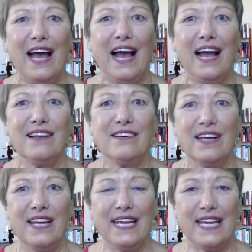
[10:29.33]

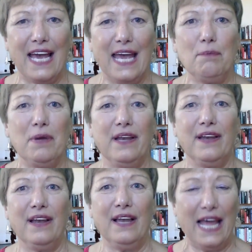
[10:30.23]
And he came
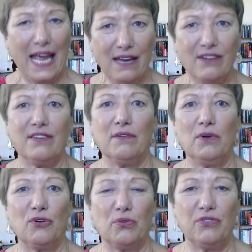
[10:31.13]
in late,
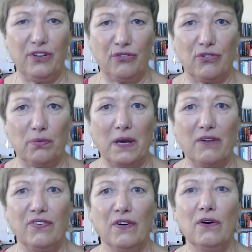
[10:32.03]
which was
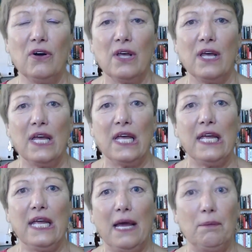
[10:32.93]
disrespectful
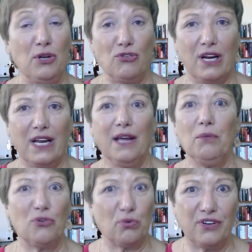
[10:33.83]
he had been drinking,
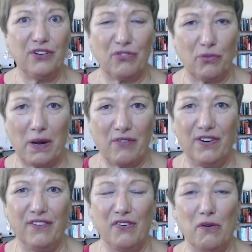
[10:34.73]
which was
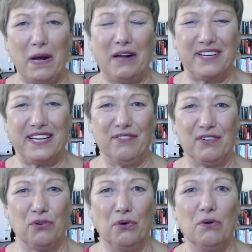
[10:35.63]
disrespectful if you're about to give a
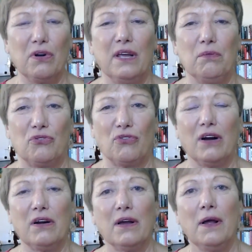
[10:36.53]
talk. He was
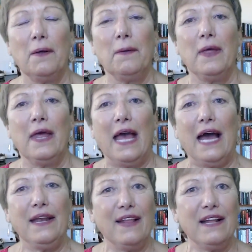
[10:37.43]
drunk.
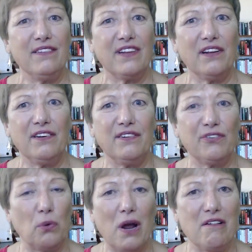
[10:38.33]
And he then started to
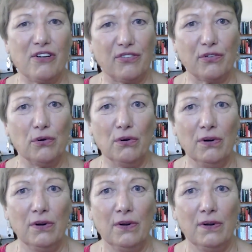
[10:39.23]
swear at us all.
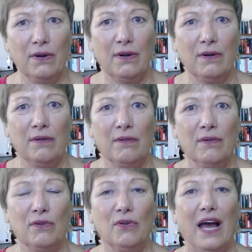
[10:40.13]

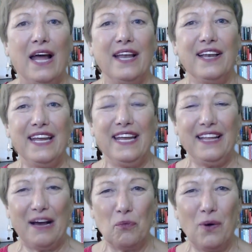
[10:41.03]
And
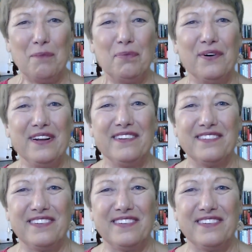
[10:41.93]
he, at one point,